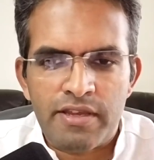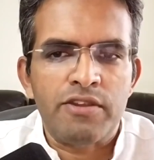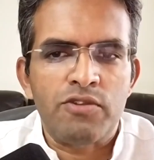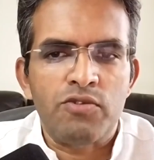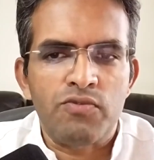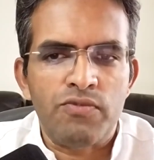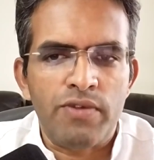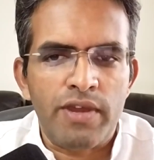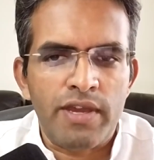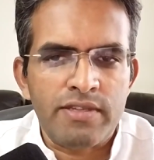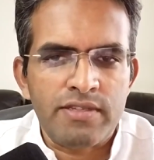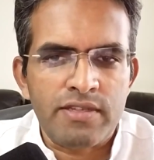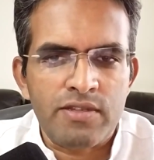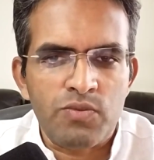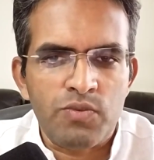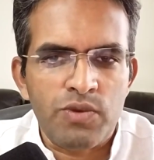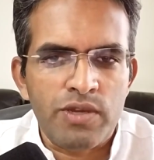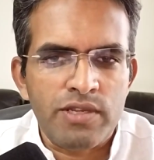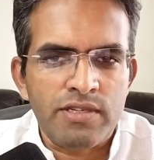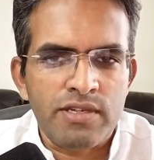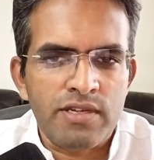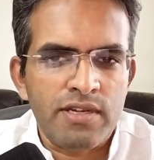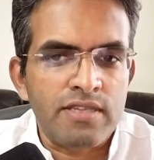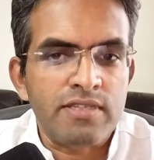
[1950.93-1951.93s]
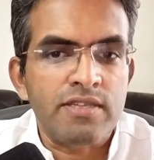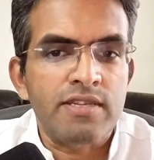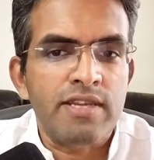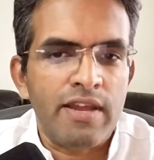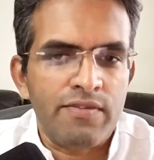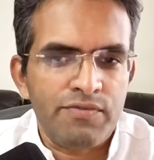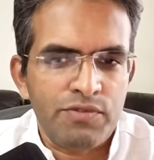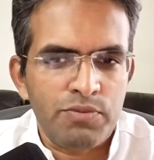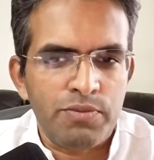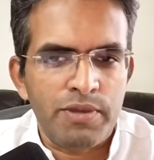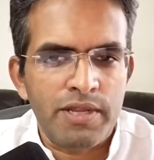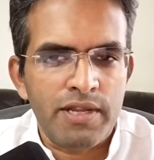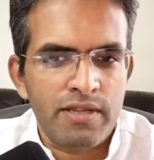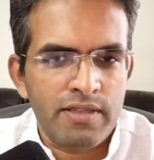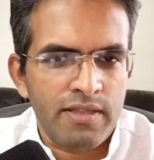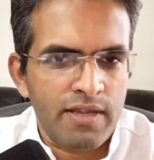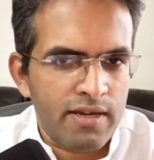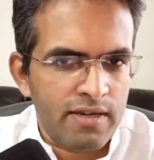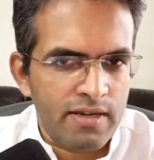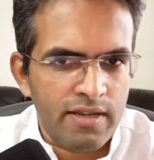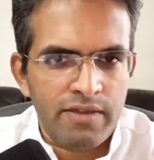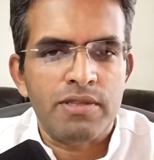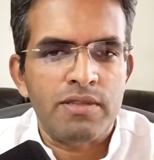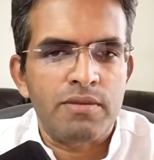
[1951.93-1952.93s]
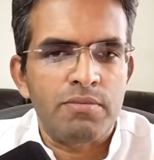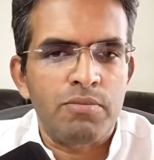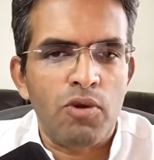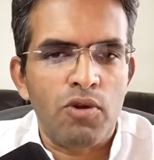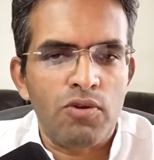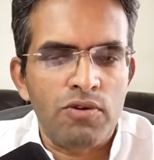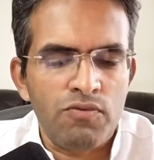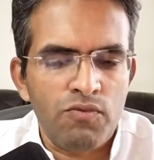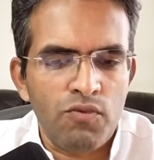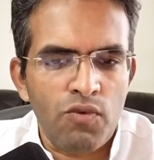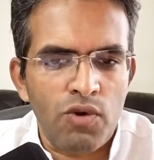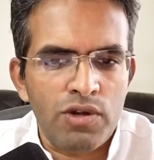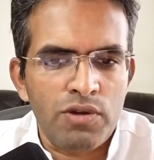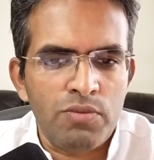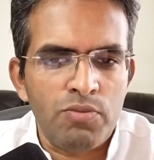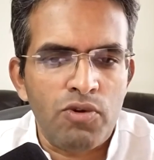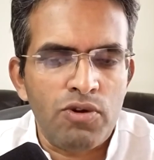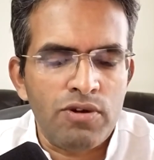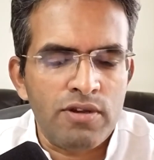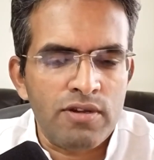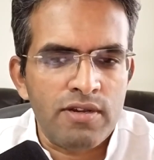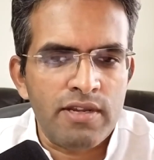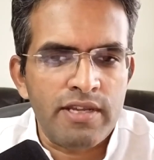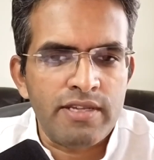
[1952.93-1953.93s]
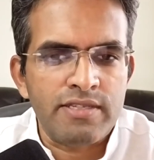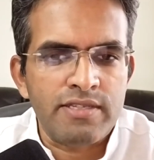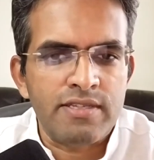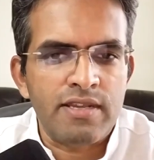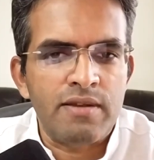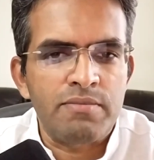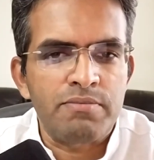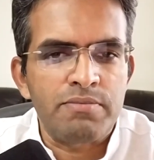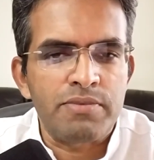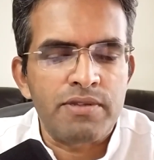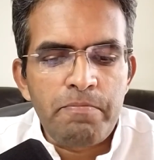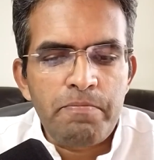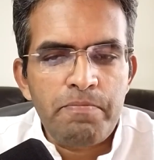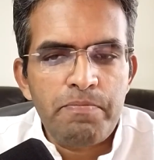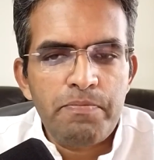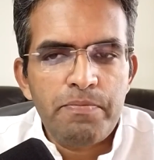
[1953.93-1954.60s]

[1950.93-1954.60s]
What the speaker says: ways in which it doesn't have to be like that, like the water bottle example.